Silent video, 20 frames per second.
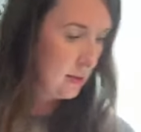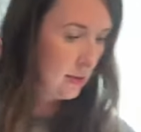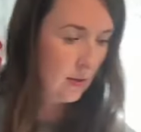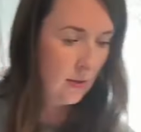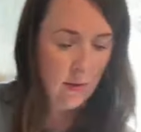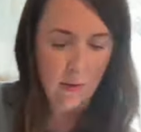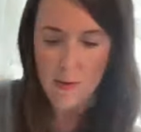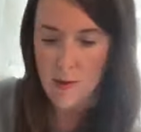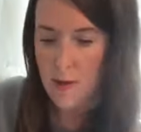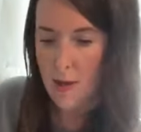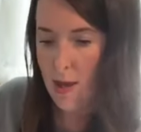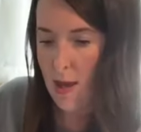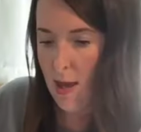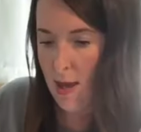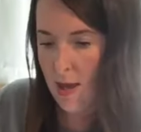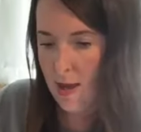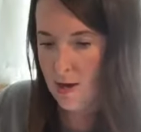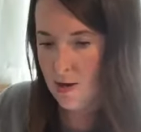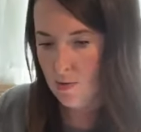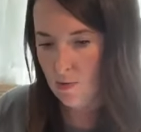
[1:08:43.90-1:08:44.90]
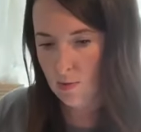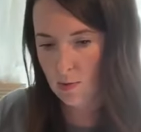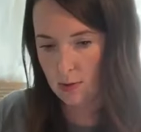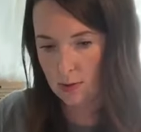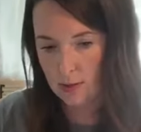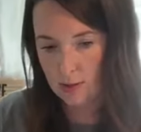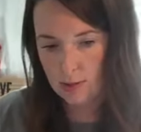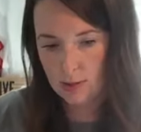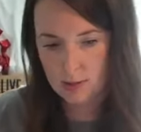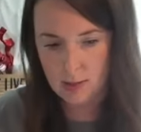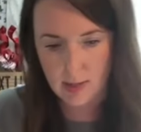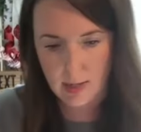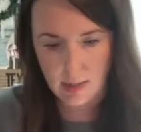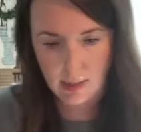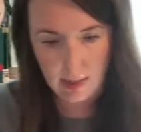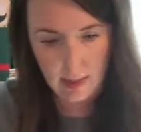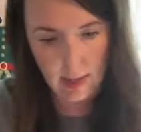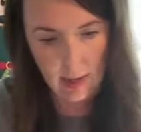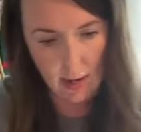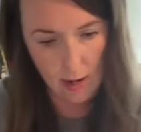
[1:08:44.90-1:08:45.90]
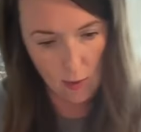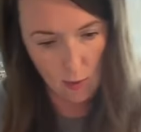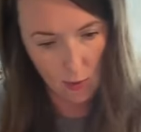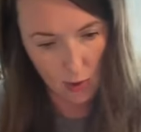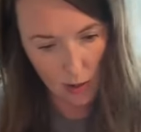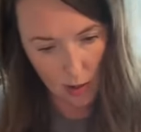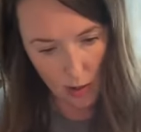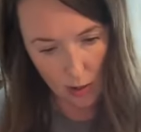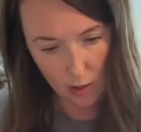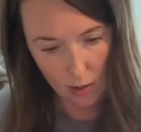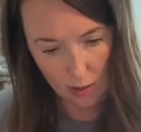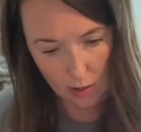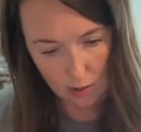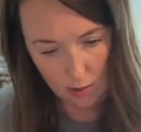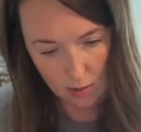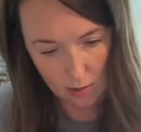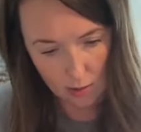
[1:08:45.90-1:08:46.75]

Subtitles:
So then we'll stick our